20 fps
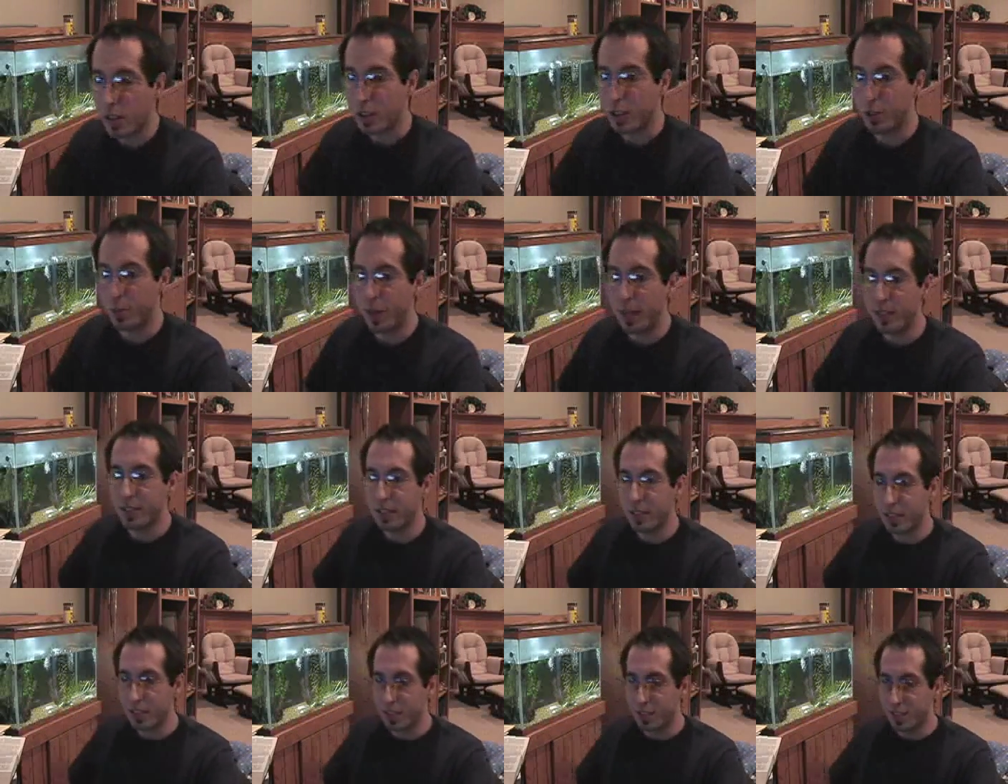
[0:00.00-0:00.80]
you
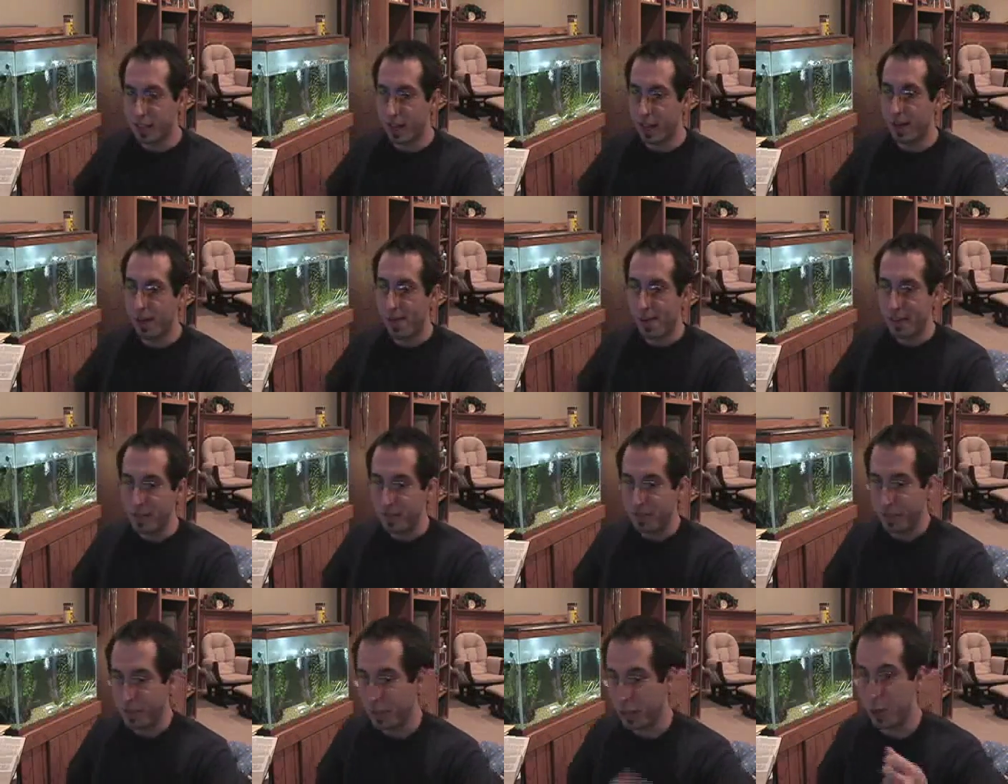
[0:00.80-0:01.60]
basically say,
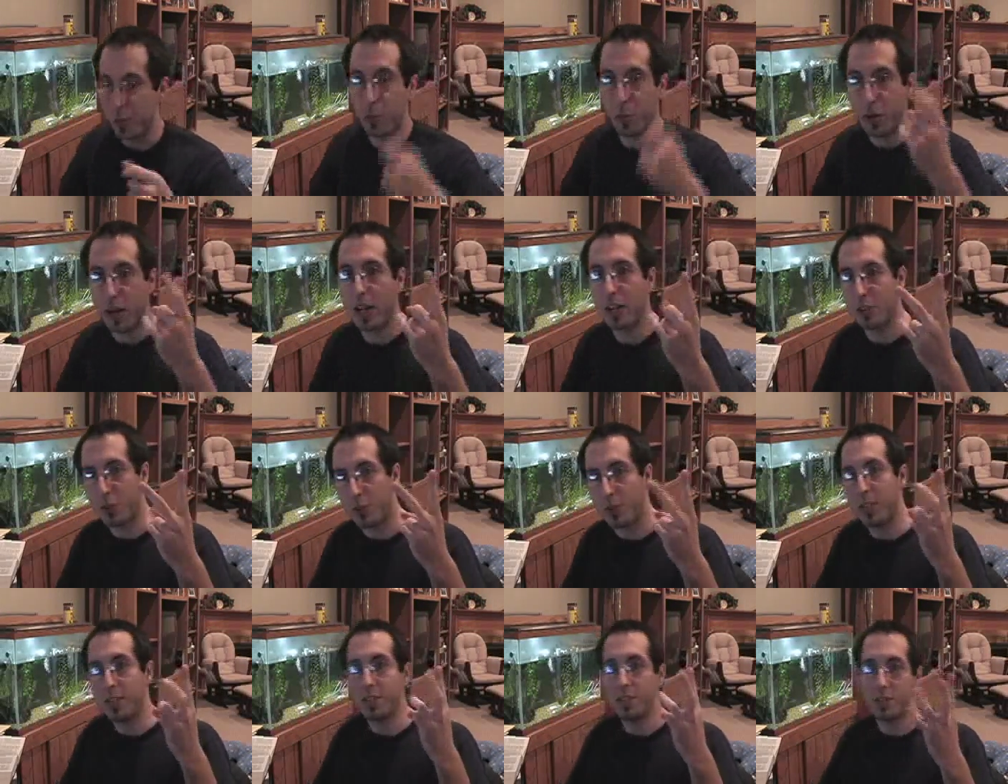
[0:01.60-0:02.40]
point out the
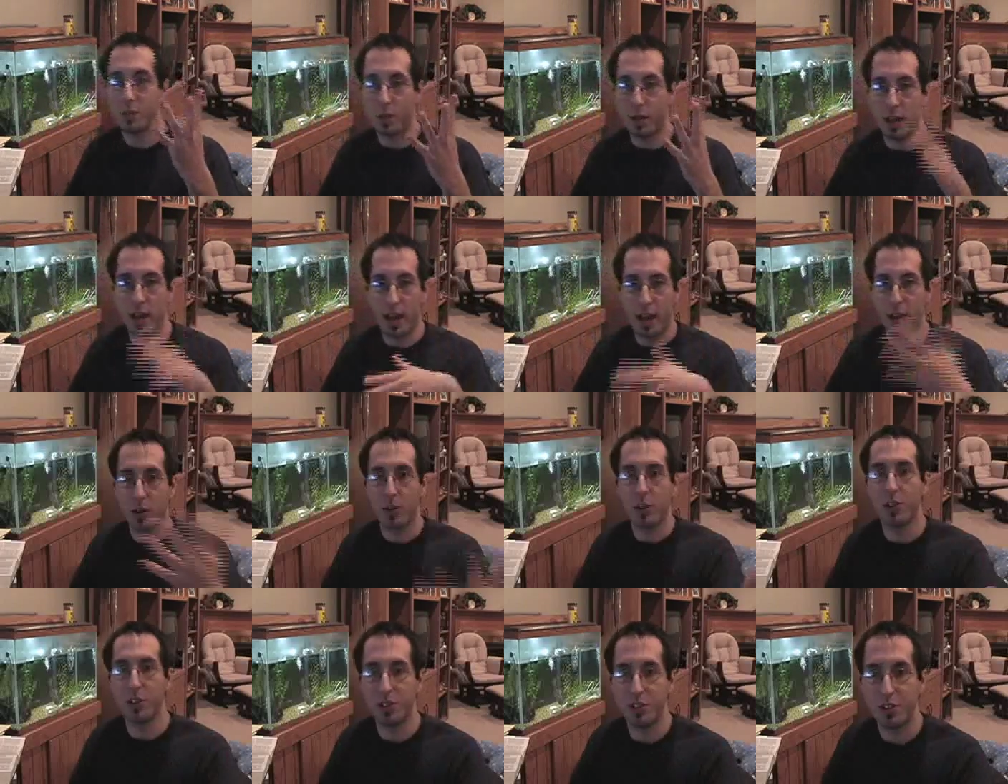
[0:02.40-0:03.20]
reasons how
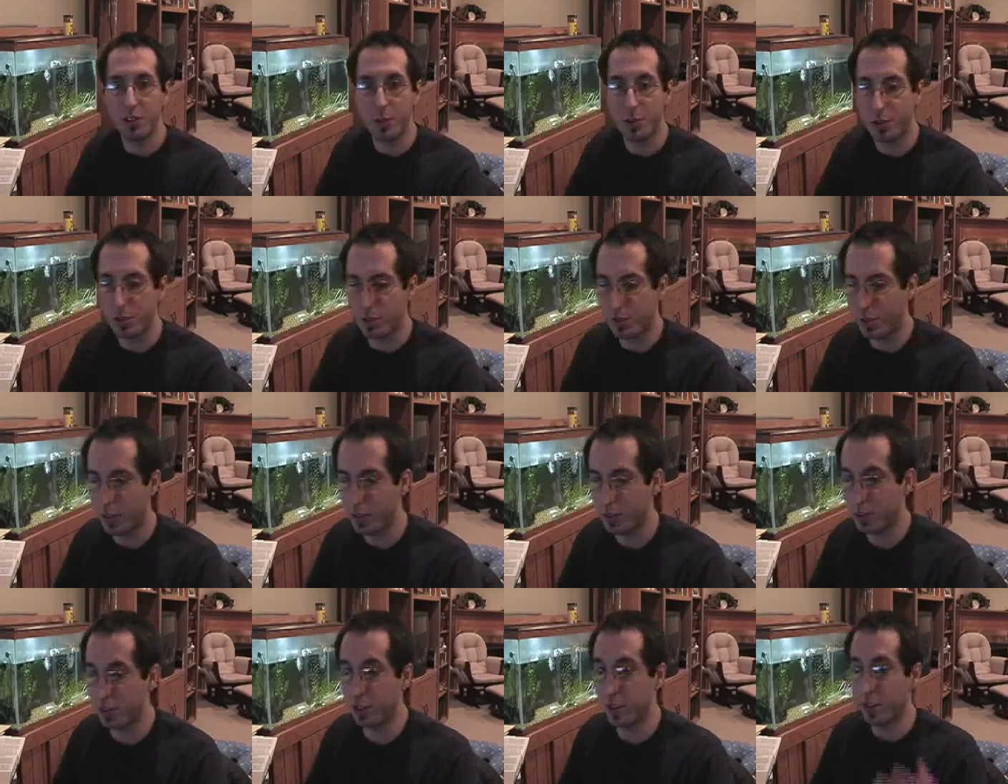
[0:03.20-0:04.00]
Christians deal with those
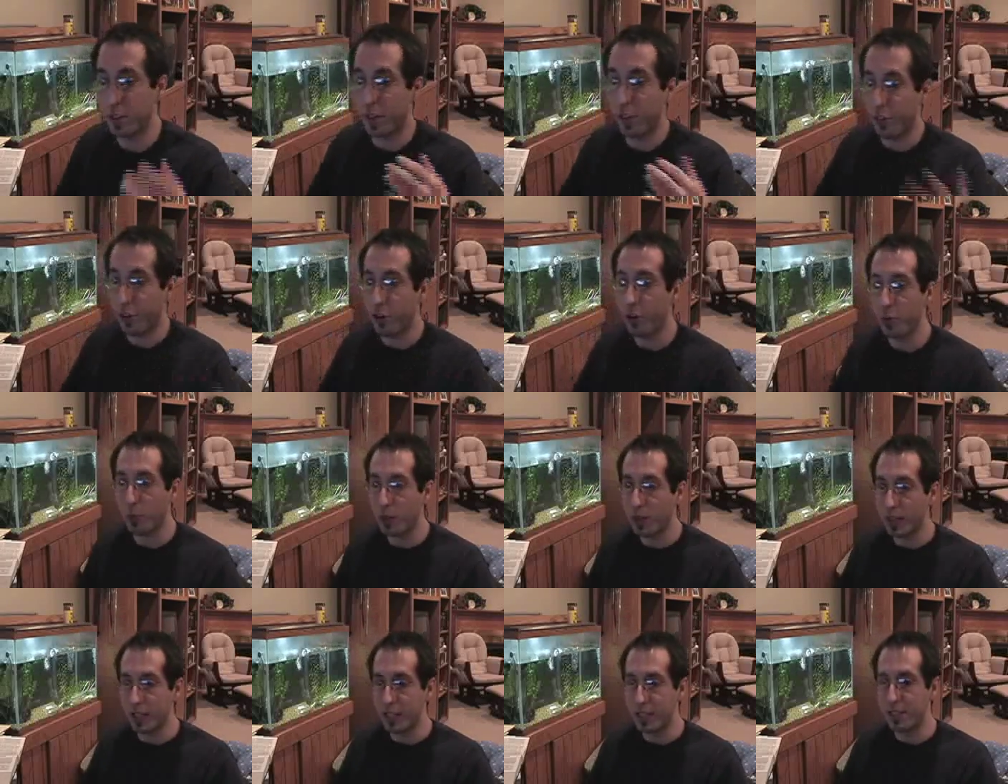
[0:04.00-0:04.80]
verses. And the third
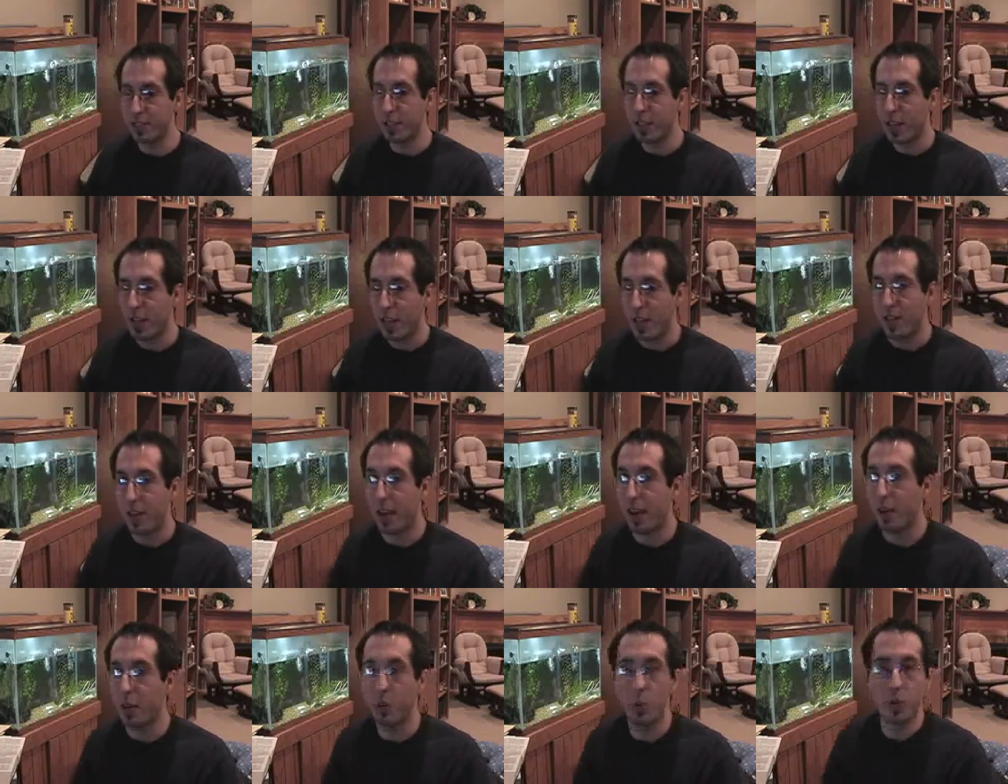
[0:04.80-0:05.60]
one is
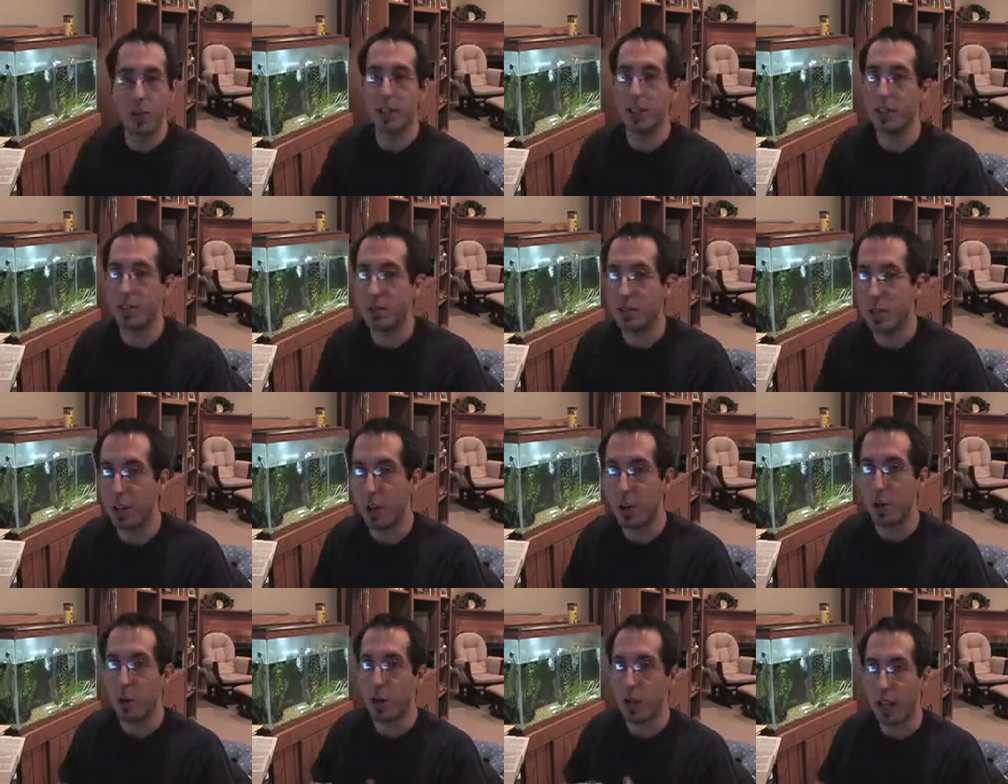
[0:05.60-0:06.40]
that we,
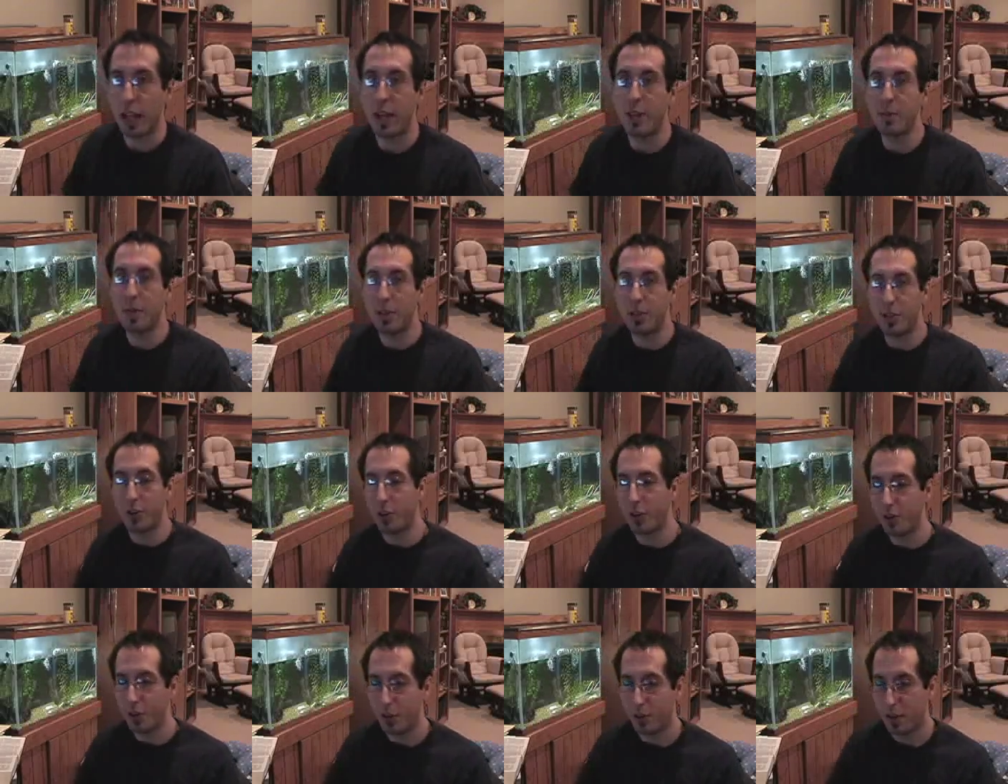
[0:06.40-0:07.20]
claim that
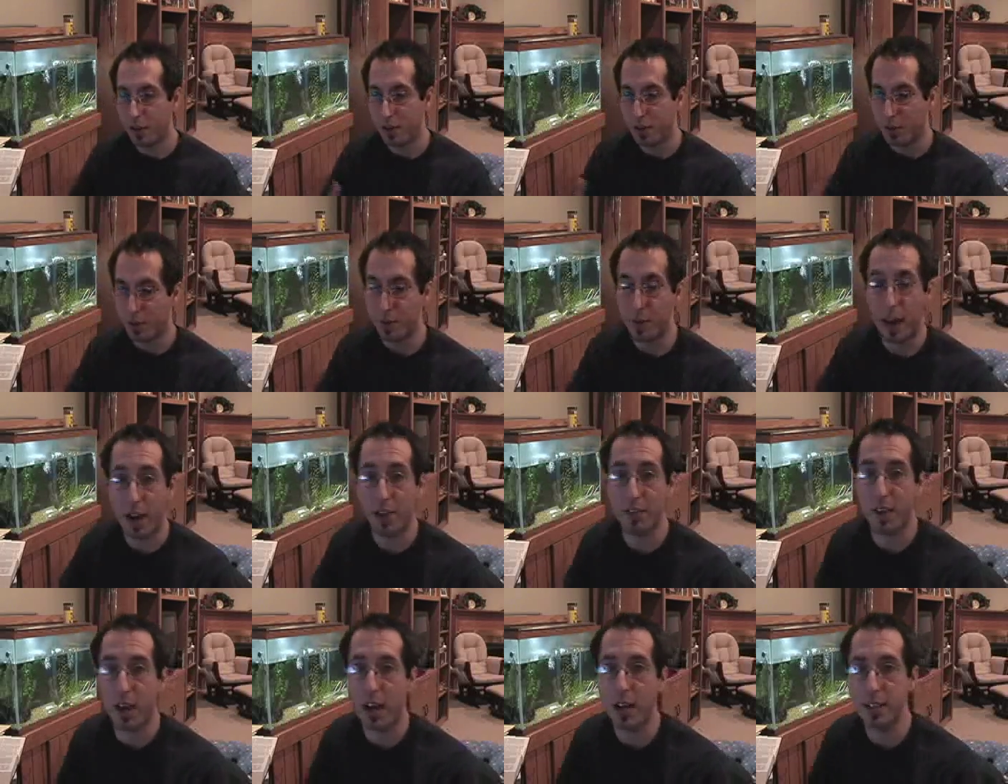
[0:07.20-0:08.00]
they're out
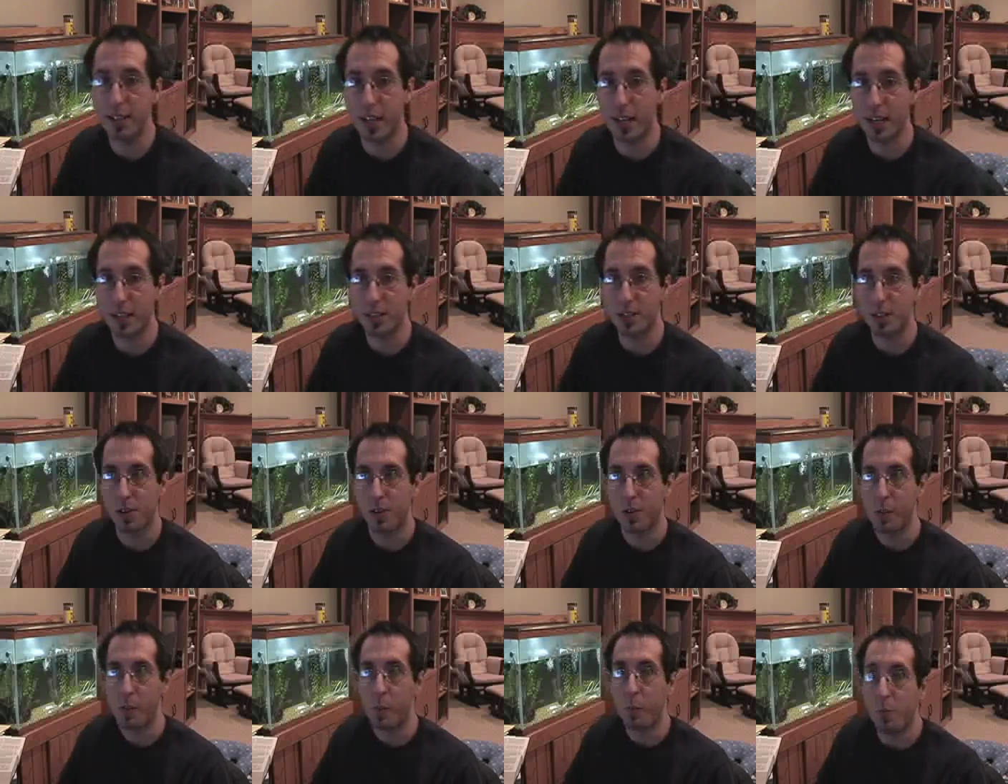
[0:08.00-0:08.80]
of context.
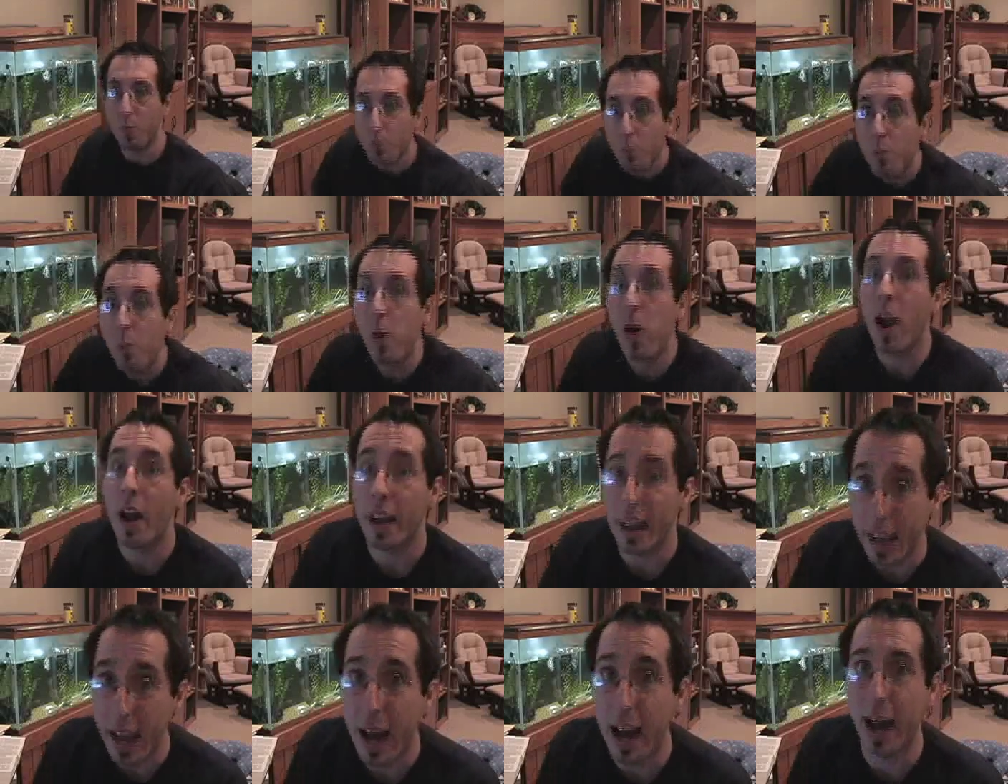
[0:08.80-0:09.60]

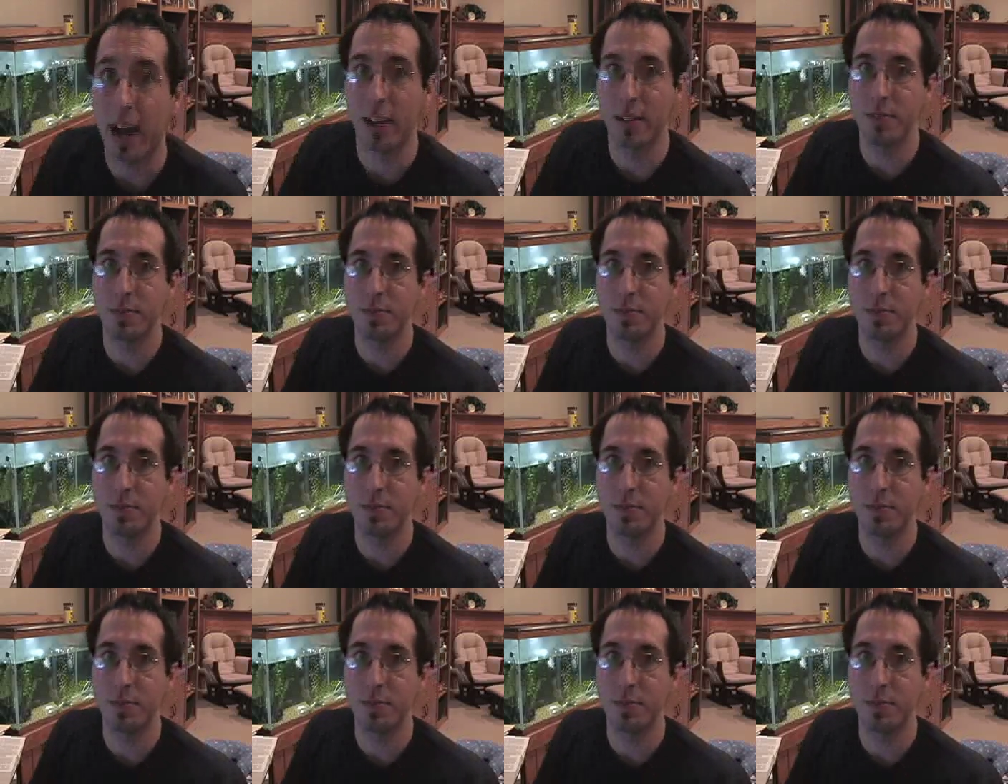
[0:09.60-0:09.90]
Yeah.